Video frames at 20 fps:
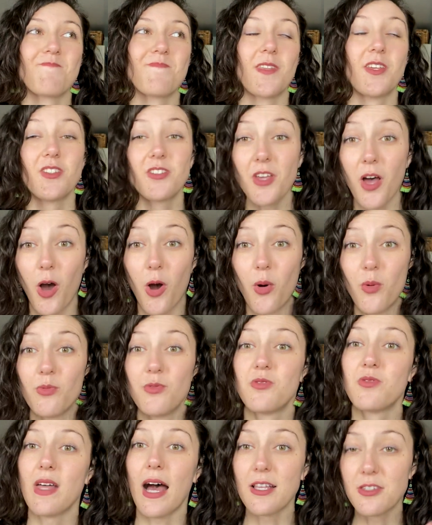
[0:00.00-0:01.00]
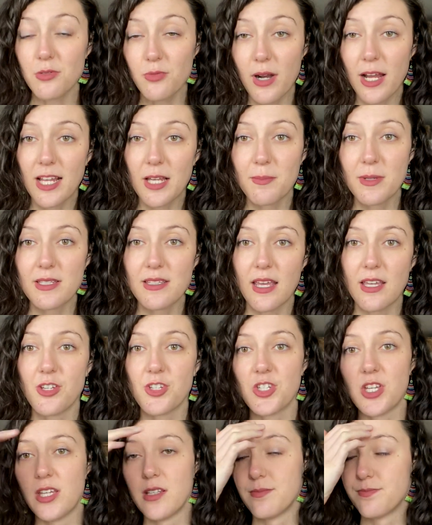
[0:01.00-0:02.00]
So that's a
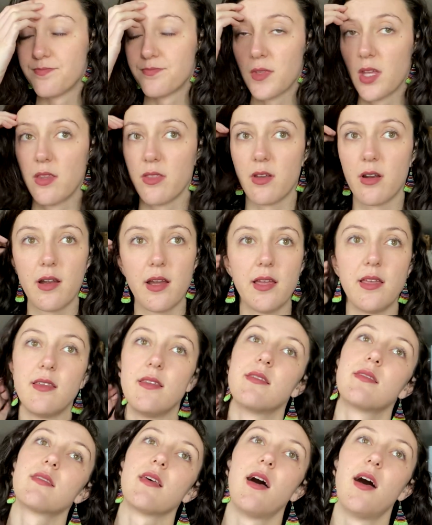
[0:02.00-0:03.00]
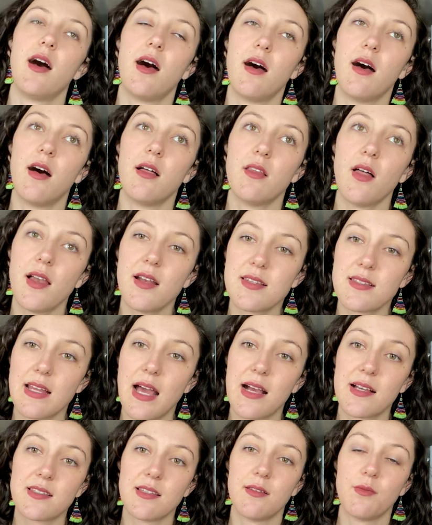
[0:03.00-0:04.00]
recommendation. There is a lot of
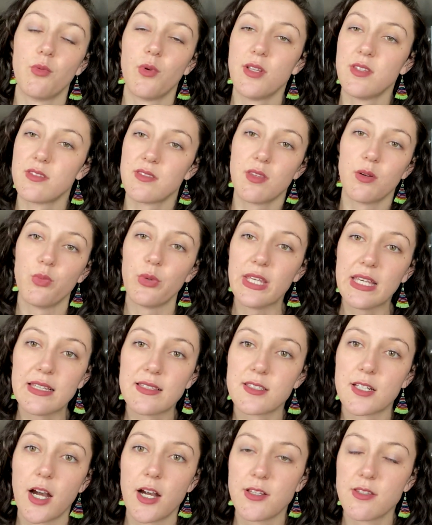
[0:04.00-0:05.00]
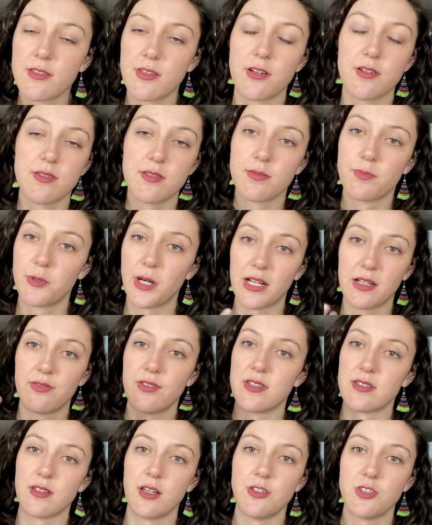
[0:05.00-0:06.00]
snacks, and once the week starts, there's
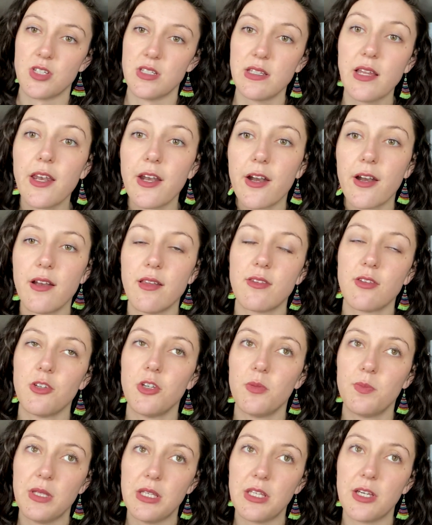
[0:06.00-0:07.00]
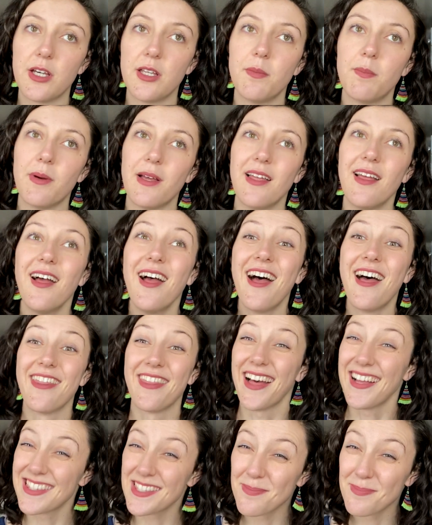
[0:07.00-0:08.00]
breakfast, lunch, and dinner, and so you'll be good. But
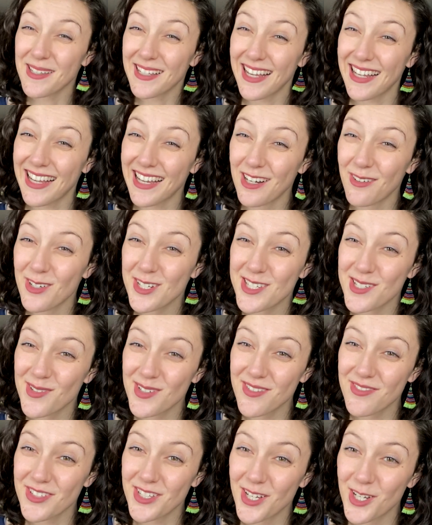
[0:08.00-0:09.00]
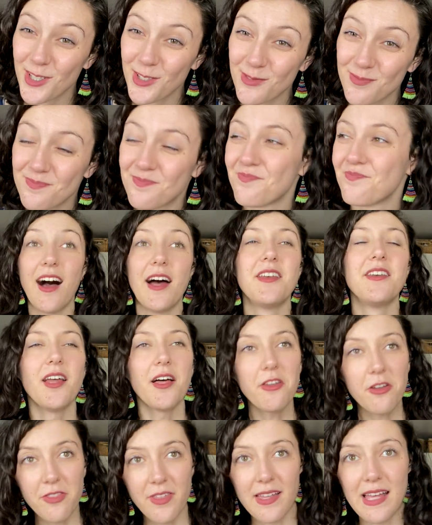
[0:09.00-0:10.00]
that's something I kind of wish I would have known.
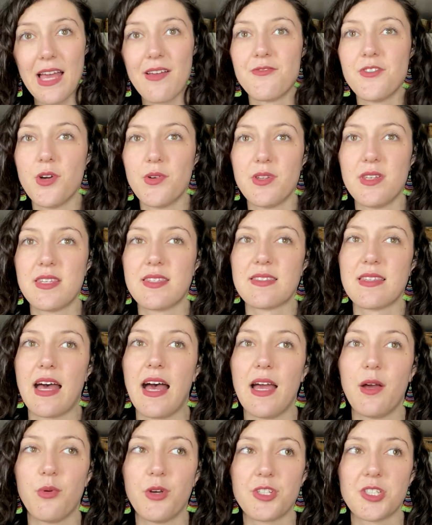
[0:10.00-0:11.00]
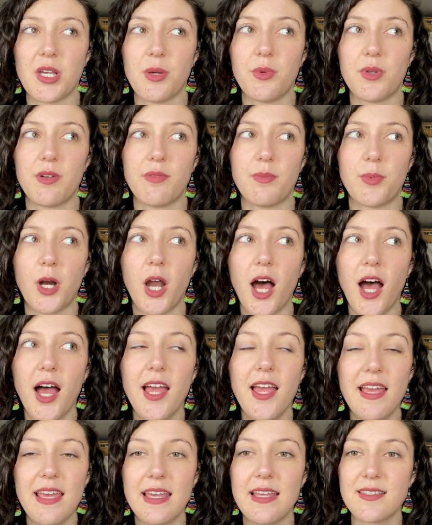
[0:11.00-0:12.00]
Another thing I've noticed that I wish I would have brought
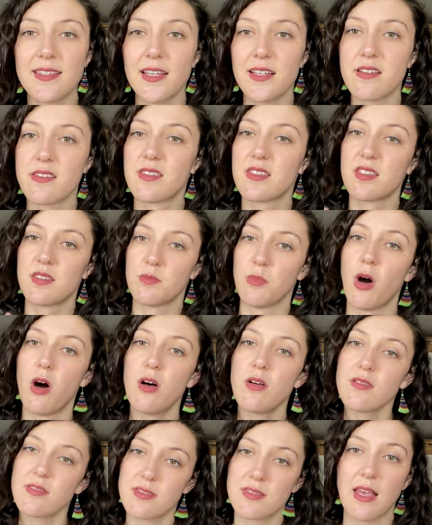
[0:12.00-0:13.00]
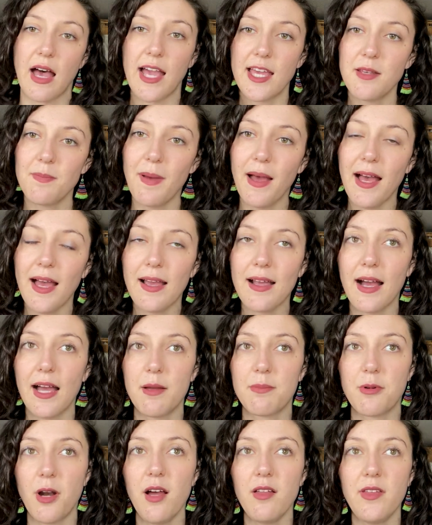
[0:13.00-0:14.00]
is like a small side bag. I
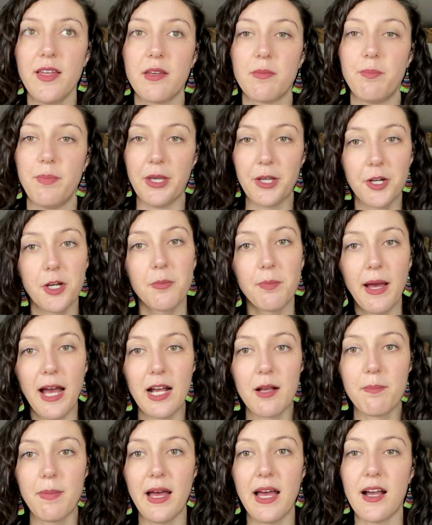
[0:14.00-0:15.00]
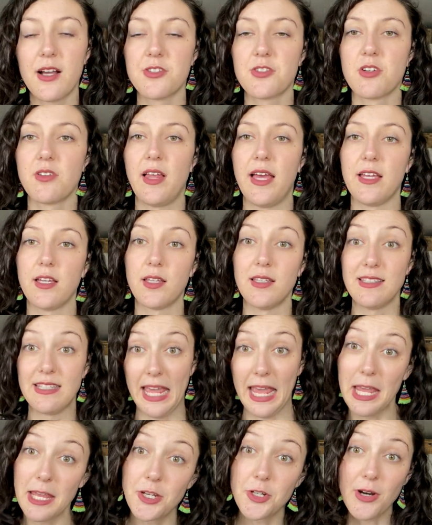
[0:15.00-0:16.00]
brought like bigger backpacks or like
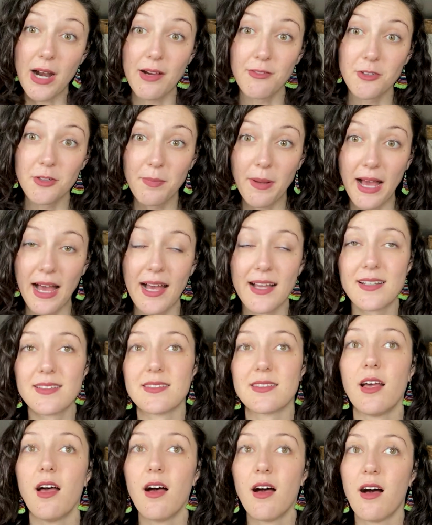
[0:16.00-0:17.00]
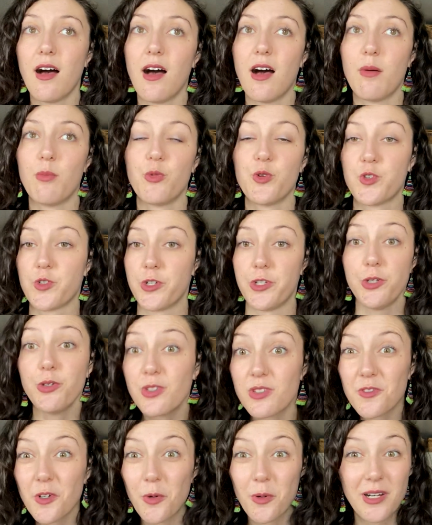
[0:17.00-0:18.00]
day travel packs, which were
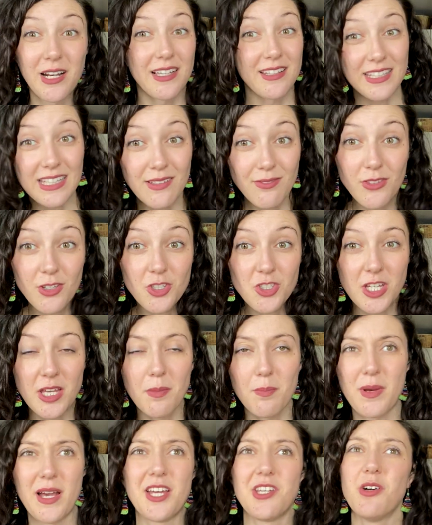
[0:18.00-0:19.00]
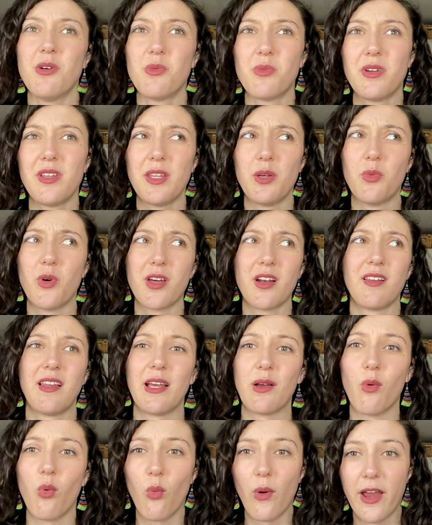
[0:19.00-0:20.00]
useful when I leave the ship, but I don't really want to
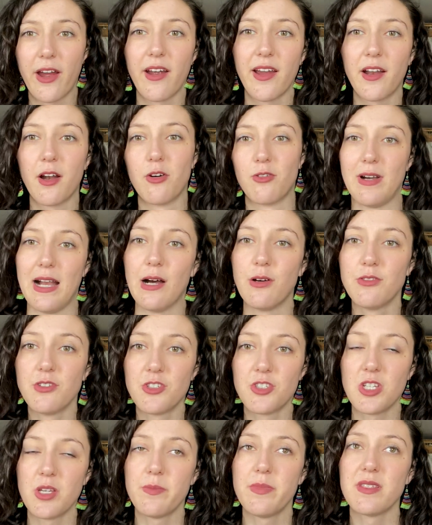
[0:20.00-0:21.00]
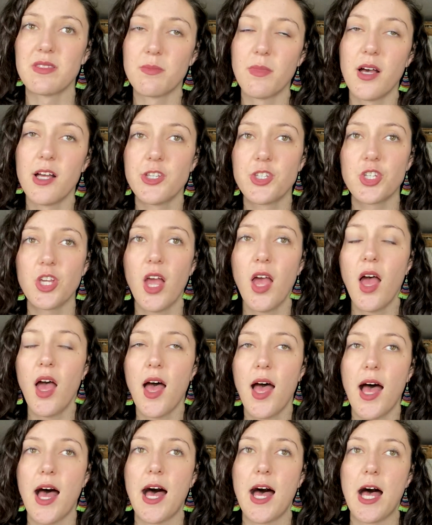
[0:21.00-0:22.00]
like wear it around the ship as much.
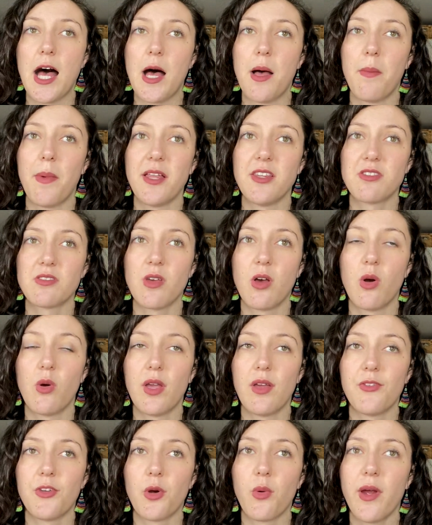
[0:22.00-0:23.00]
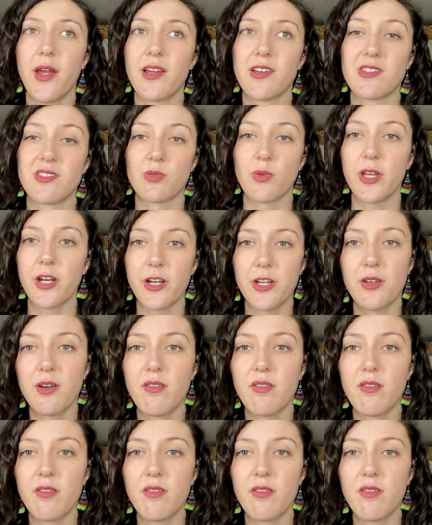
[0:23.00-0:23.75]
And so if you're wearing a sweater, you